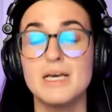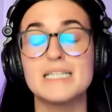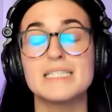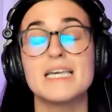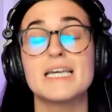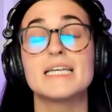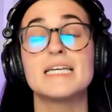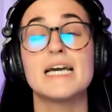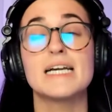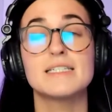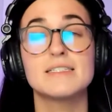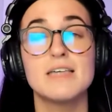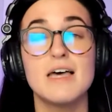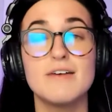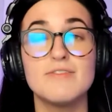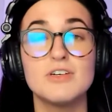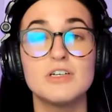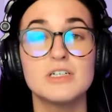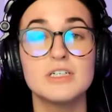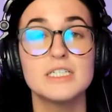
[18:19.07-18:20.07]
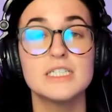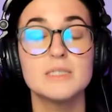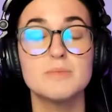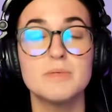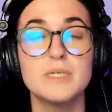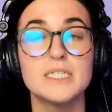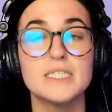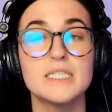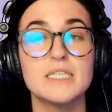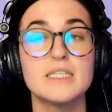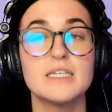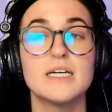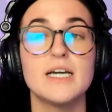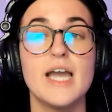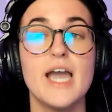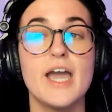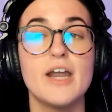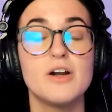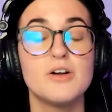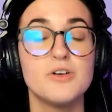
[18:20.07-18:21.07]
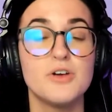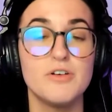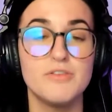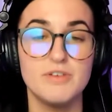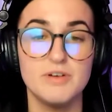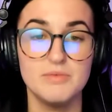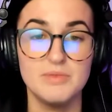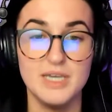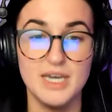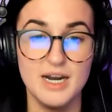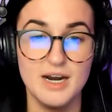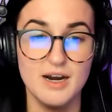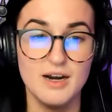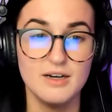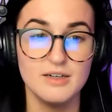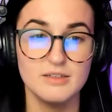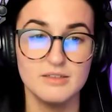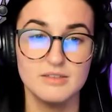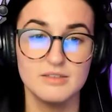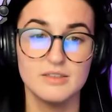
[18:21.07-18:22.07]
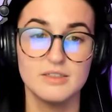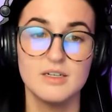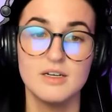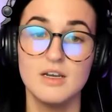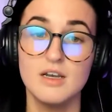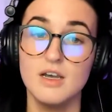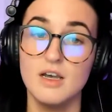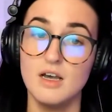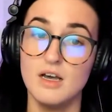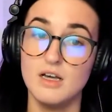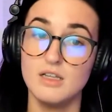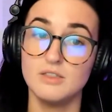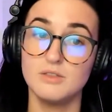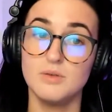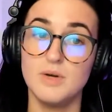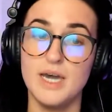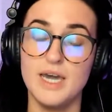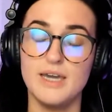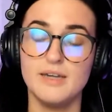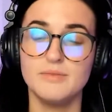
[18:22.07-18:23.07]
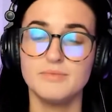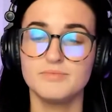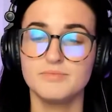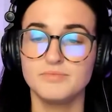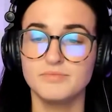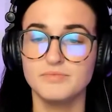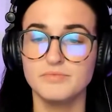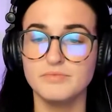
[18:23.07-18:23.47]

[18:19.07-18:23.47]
That's like next level conspiracy theory. I don't know if I'm there all the way.